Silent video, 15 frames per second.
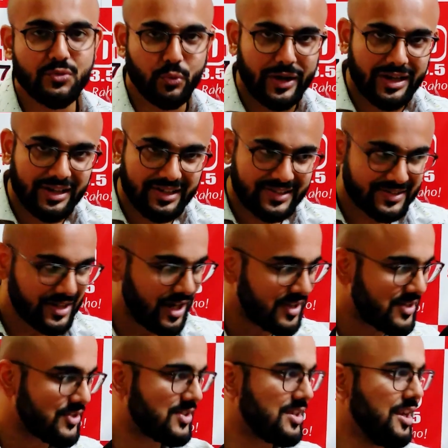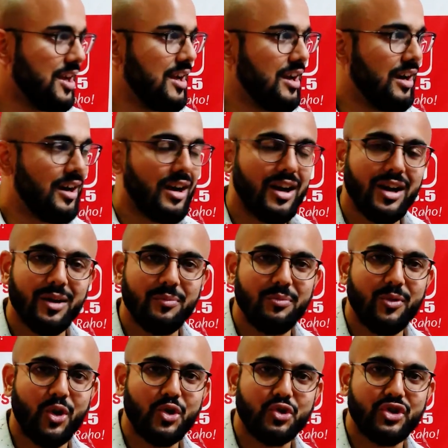when he starts his
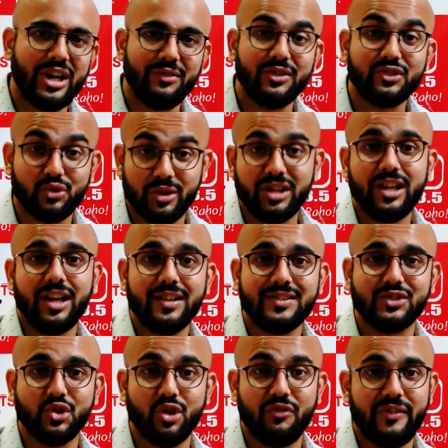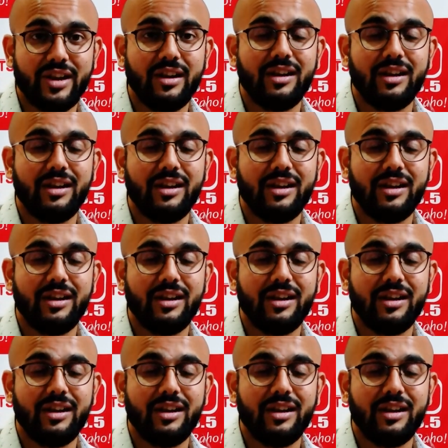auto driving. So in case you're very